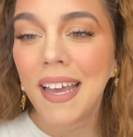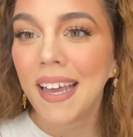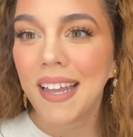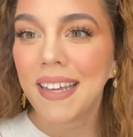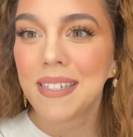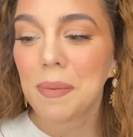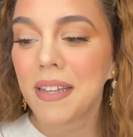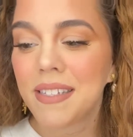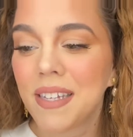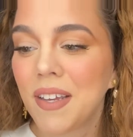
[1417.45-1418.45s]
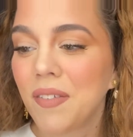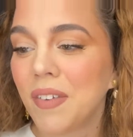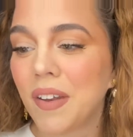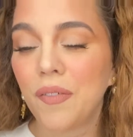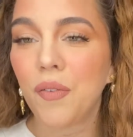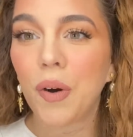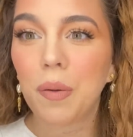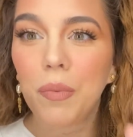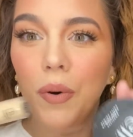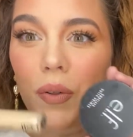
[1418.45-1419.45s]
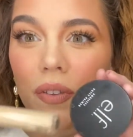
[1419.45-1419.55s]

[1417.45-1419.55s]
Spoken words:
inexpensive and affordable.